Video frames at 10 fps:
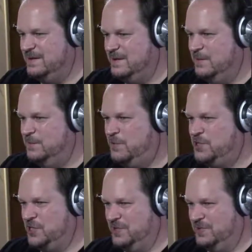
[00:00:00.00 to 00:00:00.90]

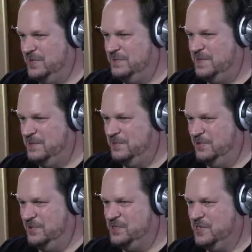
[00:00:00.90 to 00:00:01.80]
Unfortunately, people
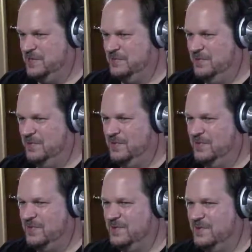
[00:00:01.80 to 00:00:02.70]
you talk with
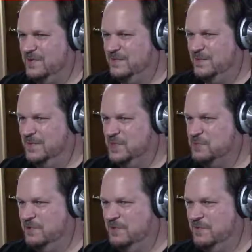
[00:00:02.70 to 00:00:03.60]
from this
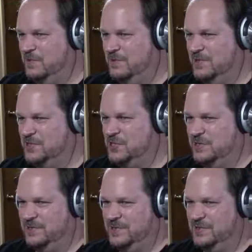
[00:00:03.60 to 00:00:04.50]
point forward
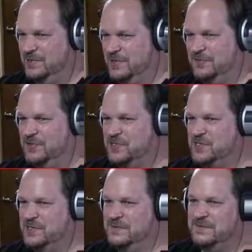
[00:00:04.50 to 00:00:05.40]
generally don't give you
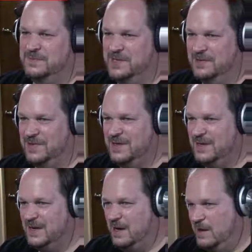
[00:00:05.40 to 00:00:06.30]
stuff. But anyway.
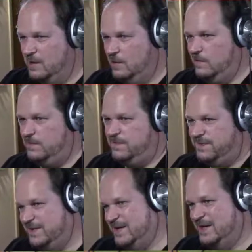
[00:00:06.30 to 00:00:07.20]

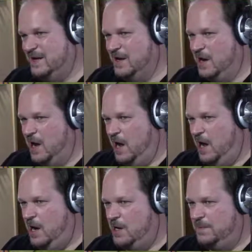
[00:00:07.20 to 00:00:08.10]
Humph!
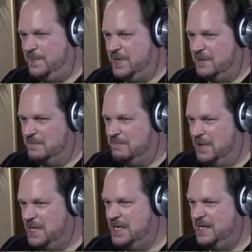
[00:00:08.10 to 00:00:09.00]
I would be a
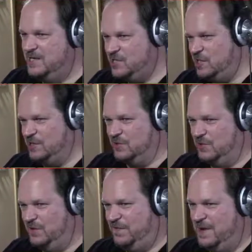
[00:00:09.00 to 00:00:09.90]
monkey's
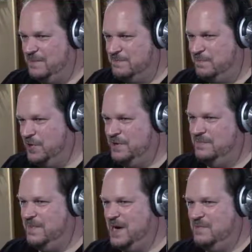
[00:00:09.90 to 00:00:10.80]
uncle if I'm putting
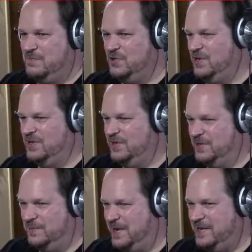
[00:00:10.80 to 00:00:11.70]
my moolah in the
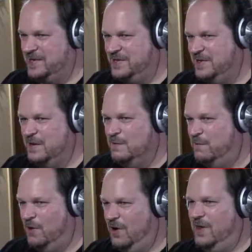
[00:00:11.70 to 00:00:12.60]
bank.
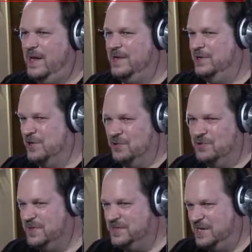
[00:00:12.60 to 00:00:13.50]
For all I
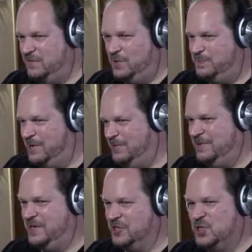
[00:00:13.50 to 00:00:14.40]
know, the devil
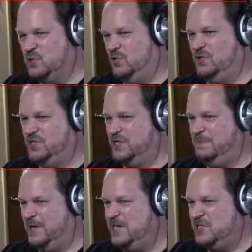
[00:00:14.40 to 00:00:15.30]
probably controls the
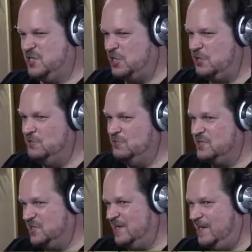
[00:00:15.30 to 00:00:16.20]
place too,
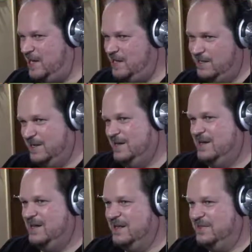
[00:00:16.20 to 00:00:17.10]
see?
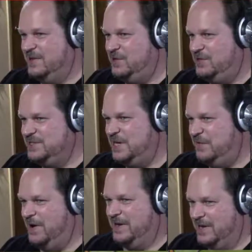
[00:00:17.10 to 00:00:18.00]
They'll
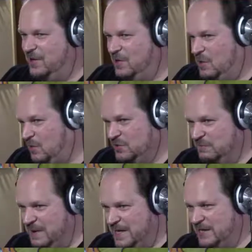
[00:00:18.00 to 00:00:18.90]
never get a hold
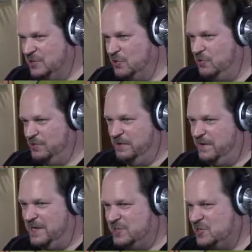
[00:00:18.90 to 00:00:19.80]
of my gold if
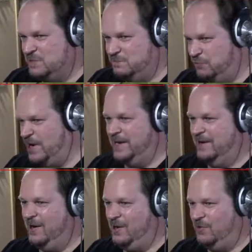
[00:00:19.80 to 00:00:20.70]
I spread it
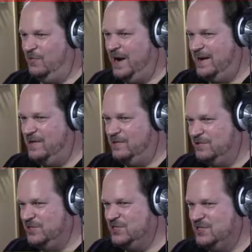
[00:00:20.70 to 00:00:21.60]
all
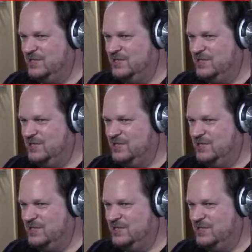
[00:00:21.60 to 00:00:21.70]
around.